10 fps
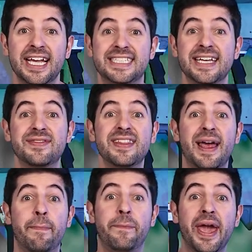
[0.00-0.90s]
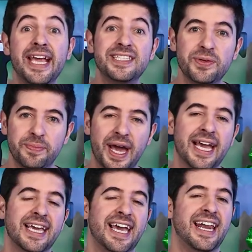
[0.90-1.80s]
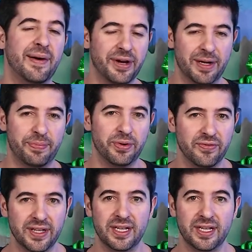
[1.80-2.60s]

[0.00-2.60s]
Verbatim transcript: is something that pays you back, and I'm gonna prove